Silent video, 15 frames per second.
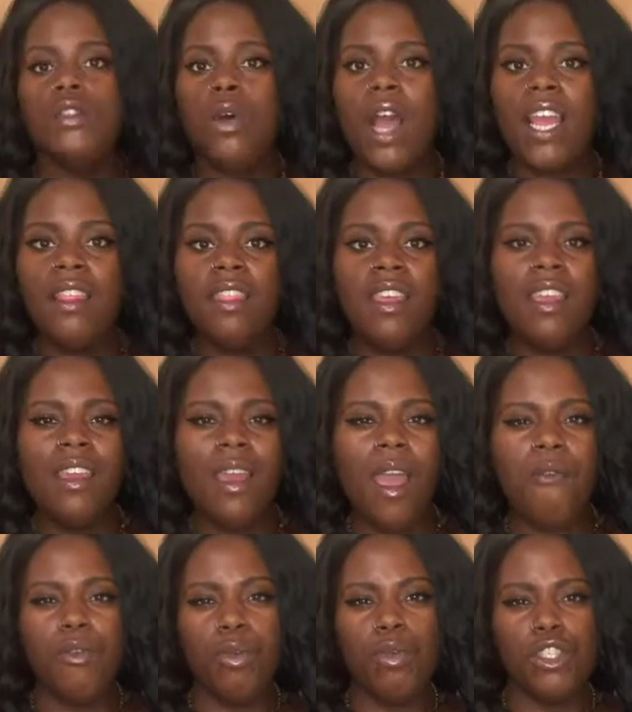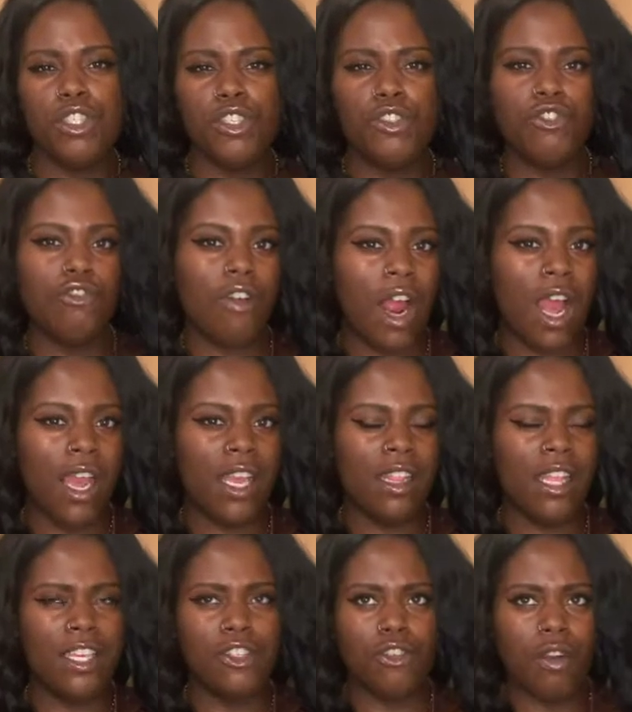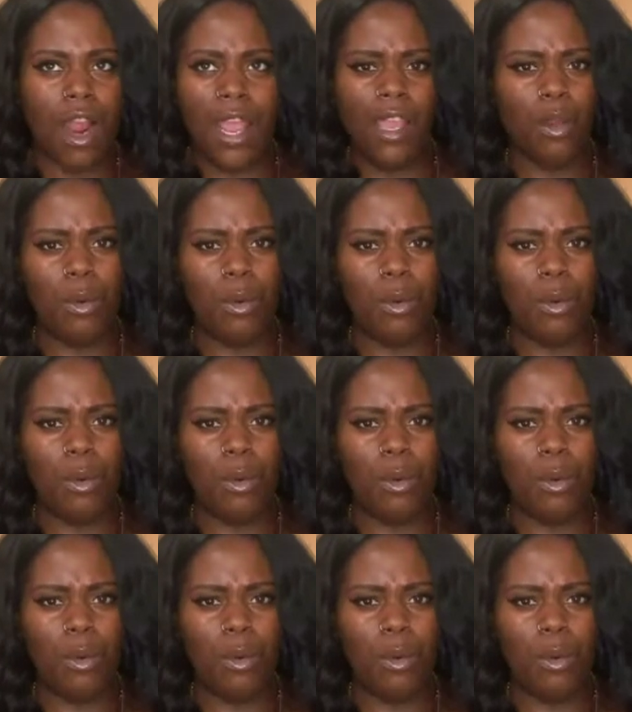I think everyone should try it.